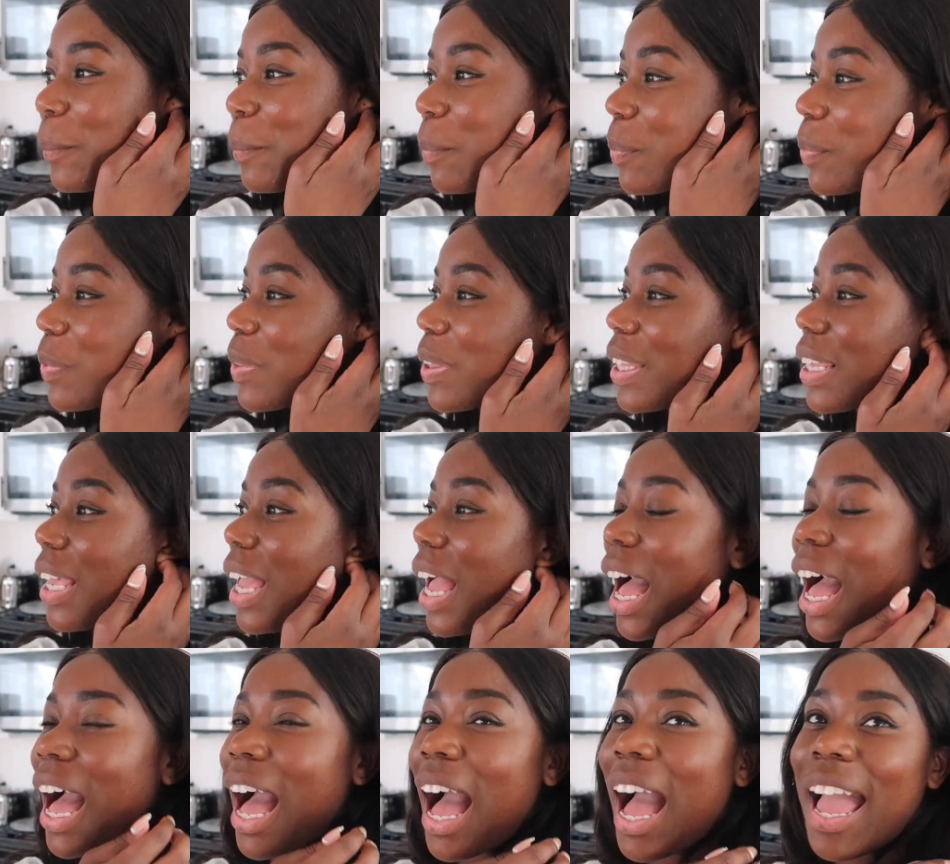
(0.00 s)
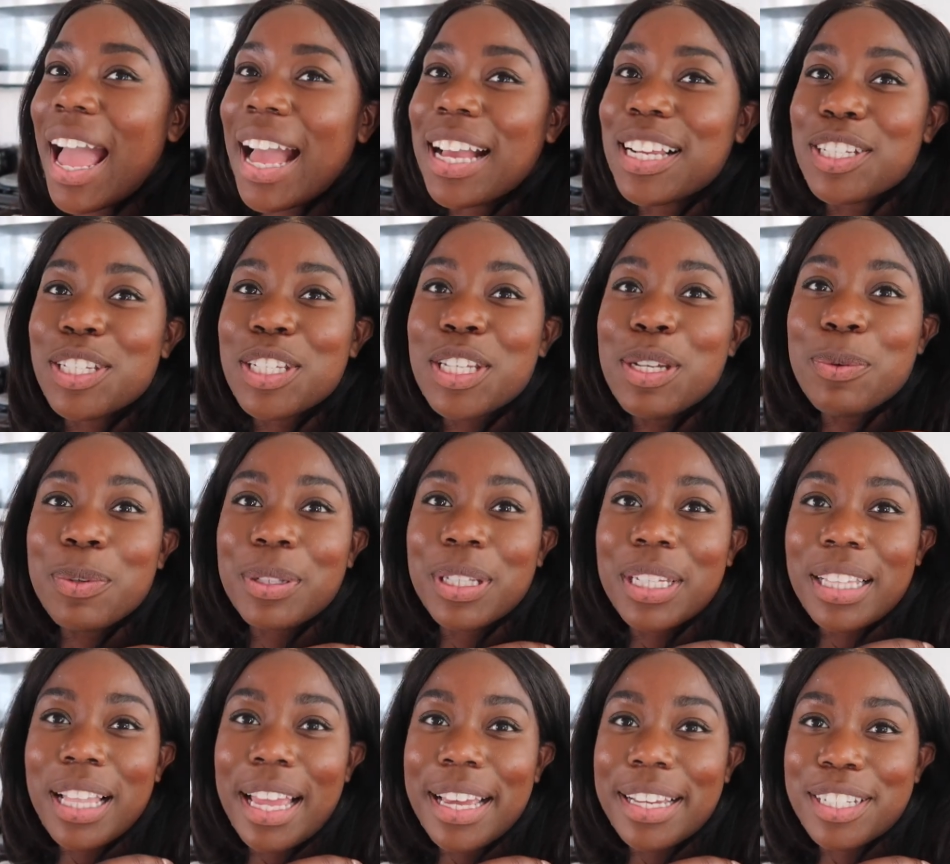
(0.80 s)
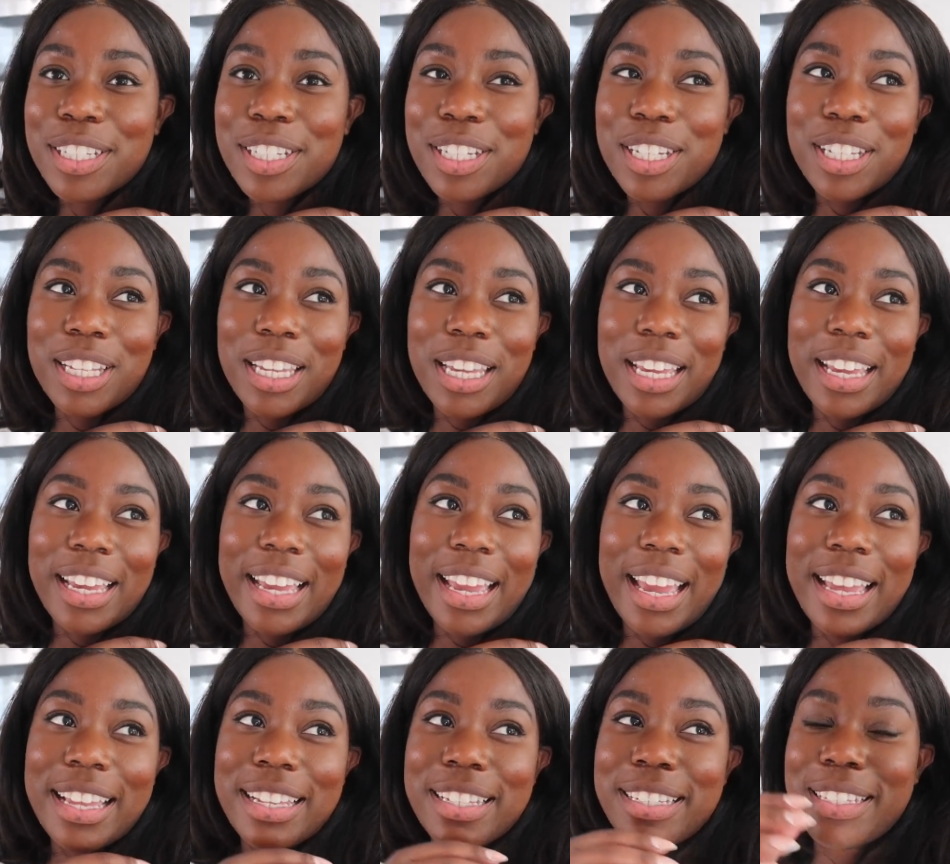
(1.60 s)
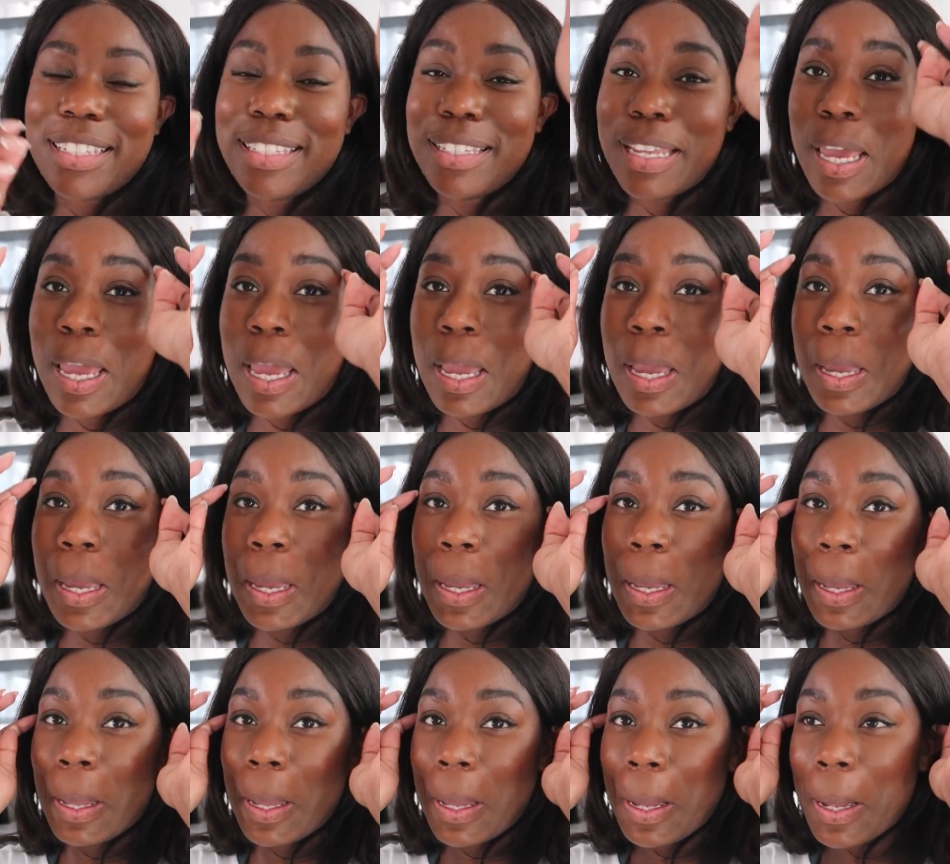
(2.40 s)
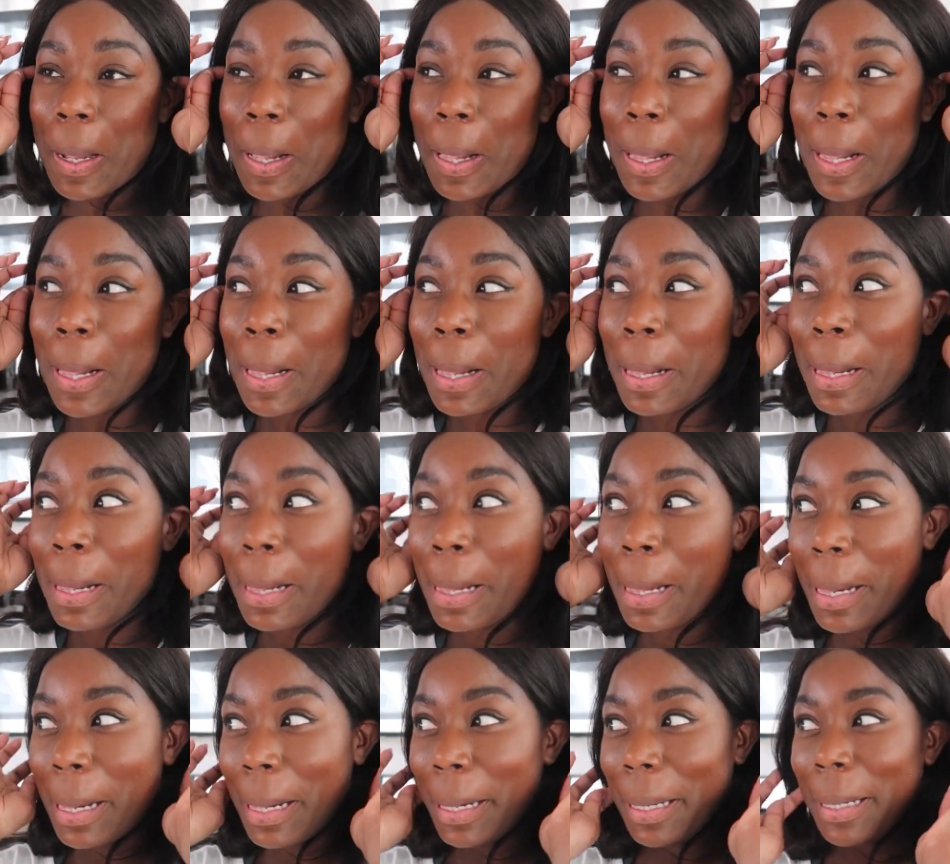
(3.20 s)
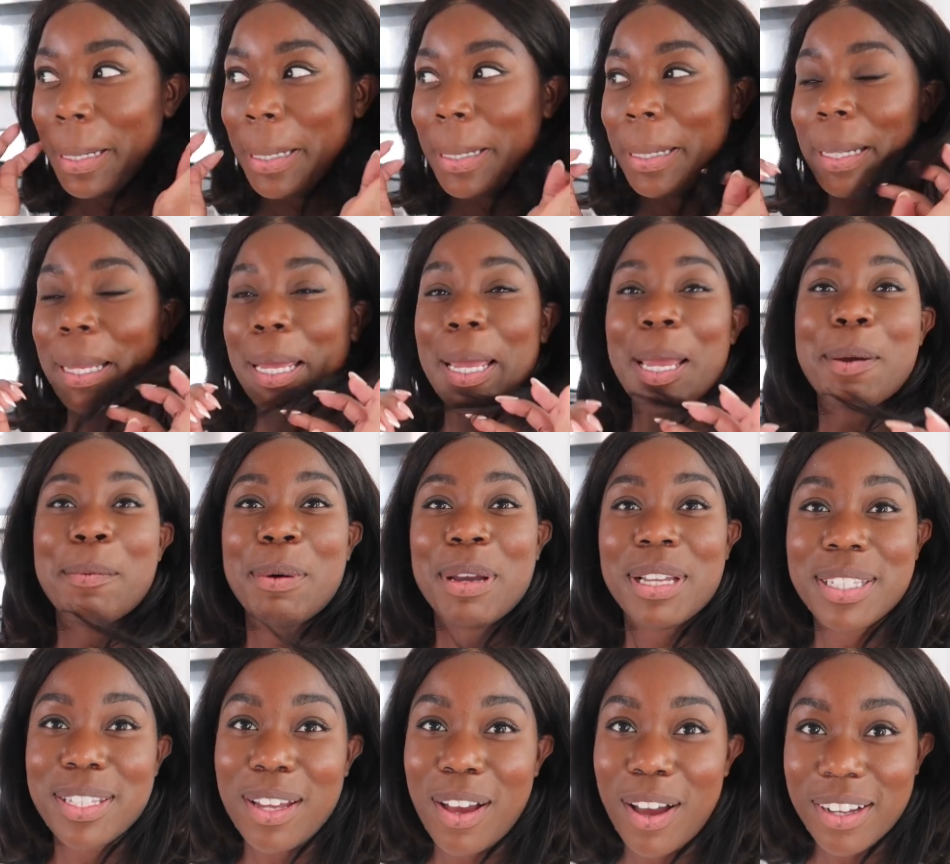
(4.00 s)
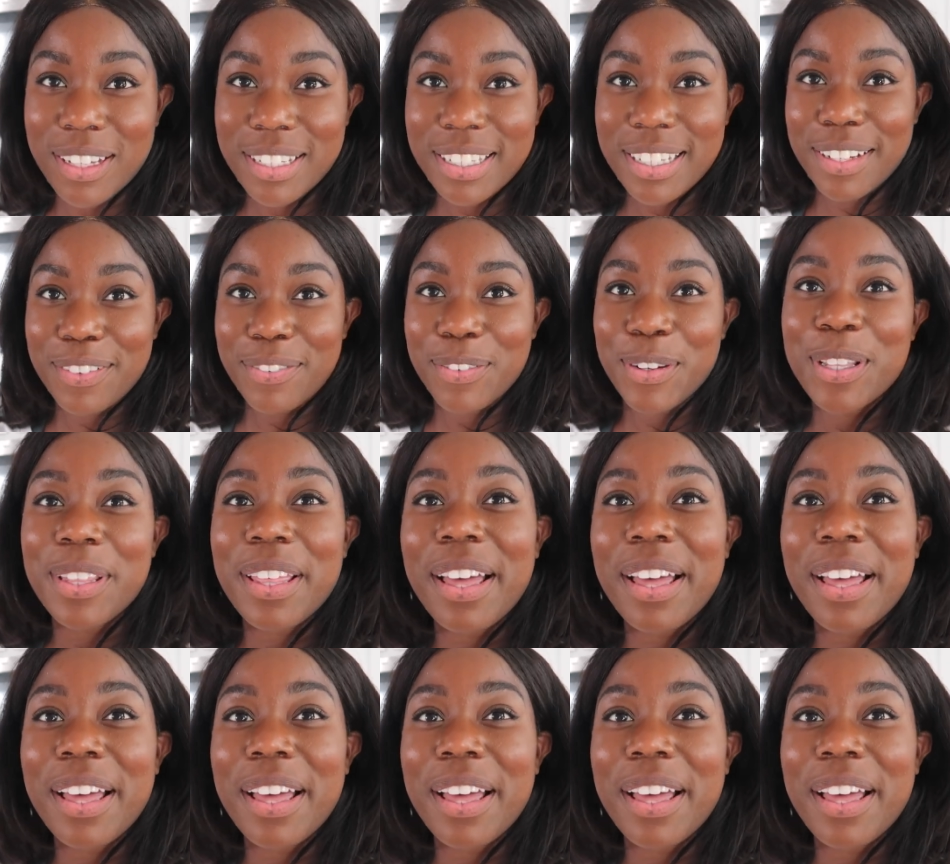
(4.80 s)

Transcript: I actually really like Shanique and Zay. Am I toxic for